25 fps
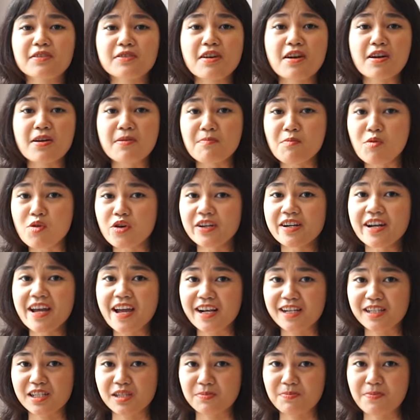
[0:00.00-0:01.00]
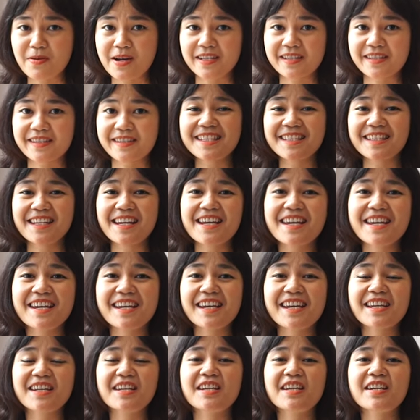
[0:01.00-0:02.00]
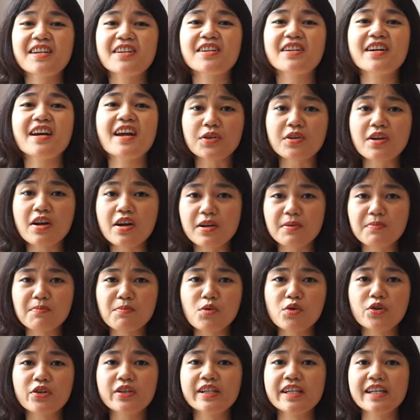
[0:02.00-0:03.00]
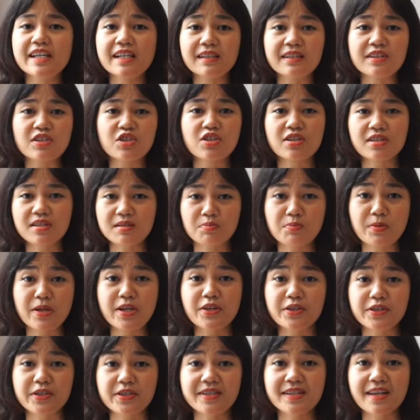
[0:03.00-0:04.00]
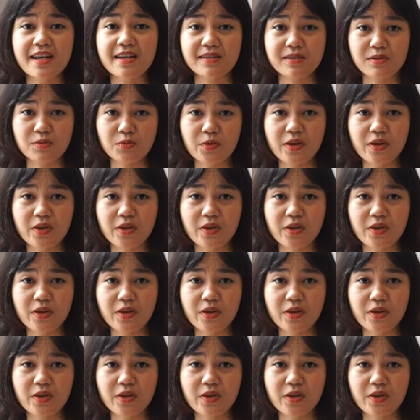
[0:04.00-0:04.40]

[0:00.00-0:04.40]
there are more expats staying in here. There are more English speakers as